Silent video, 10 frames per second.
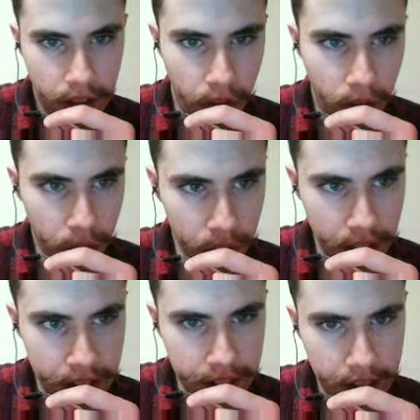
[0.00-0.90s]
a whole
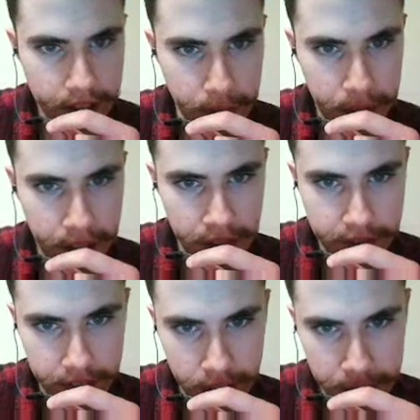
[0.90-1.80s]
lot of heavy rain
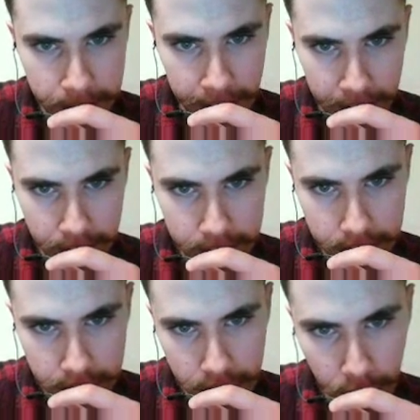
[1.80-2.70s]
from like
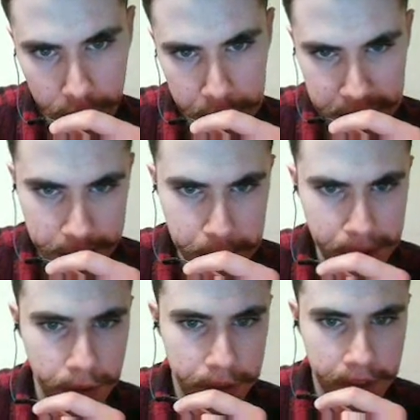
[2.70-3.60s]
northern
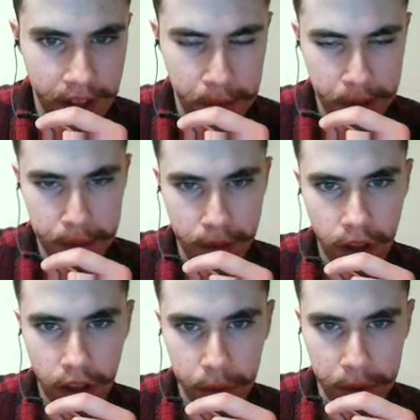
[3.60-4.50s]
Mississippi, northern Alabama,
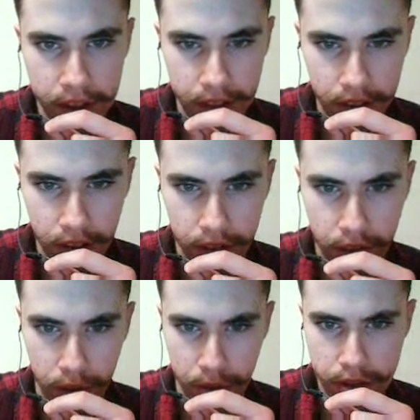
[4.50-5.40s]
all the way to the Gulf
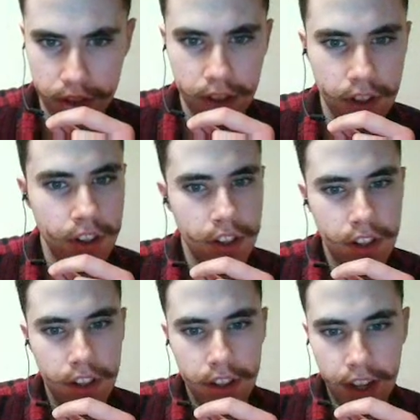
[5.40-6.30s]
Coast.
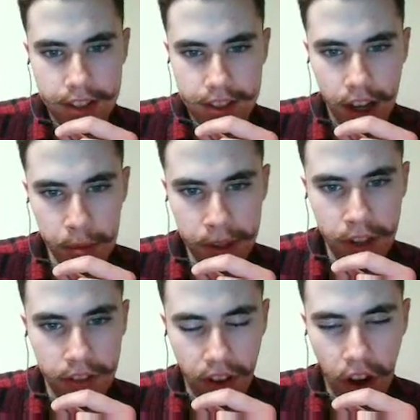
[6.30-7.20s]
That's
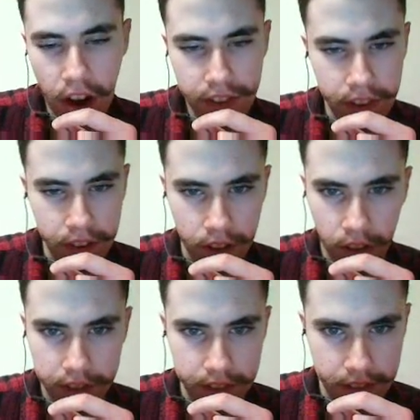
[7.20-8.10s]
coming off of the
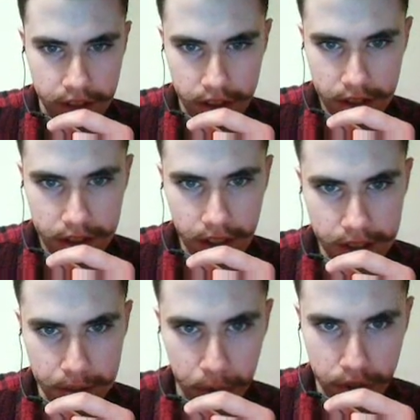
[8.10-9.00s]
Gulf and just
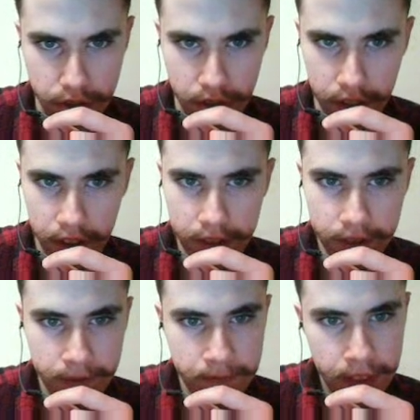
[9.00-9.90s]
tons of moisture there.
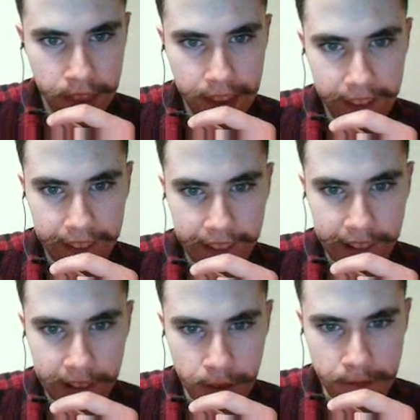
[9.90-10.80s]

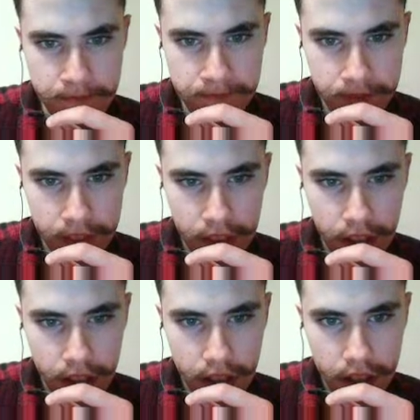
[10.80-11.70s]
Um,
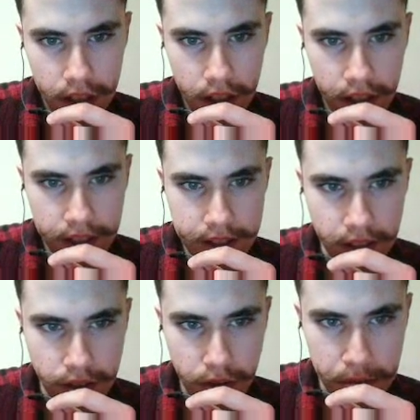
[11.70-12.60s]
and I'd say
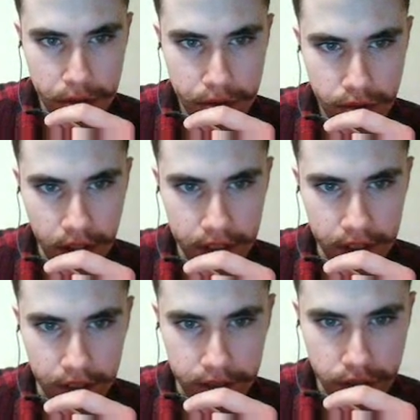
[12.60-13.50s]
the storm's
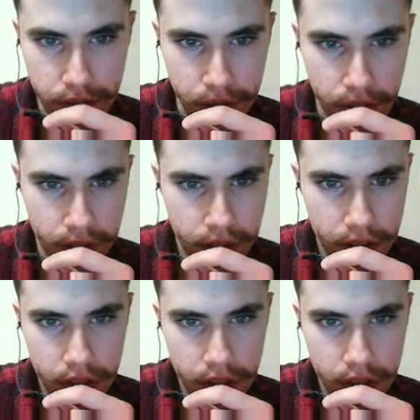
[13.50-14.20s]
strengthening for sure.